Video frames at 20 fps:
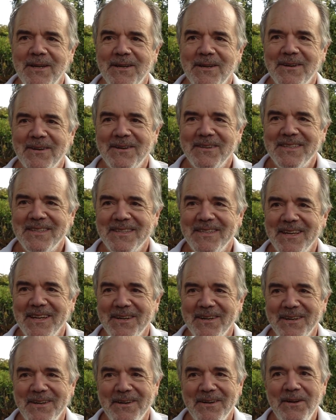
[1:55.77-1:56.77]
here to
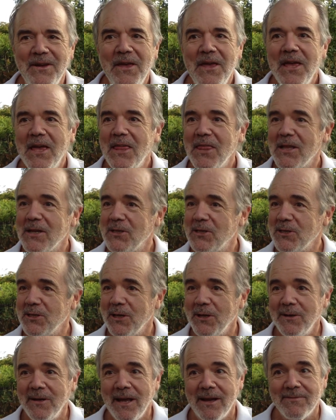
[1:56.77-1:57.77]
tell you that you
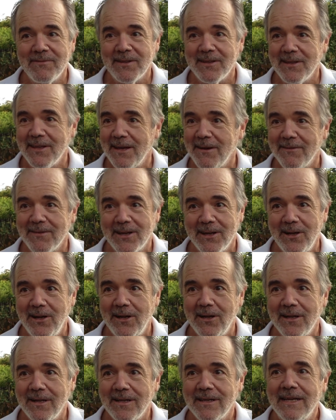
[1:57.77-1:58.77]
don't have to love it
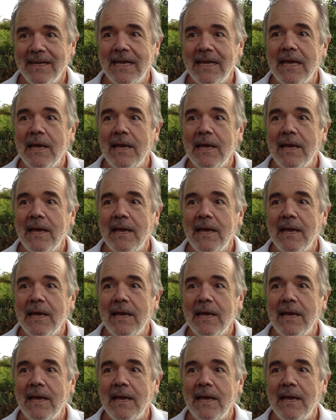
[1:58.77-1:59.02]
all.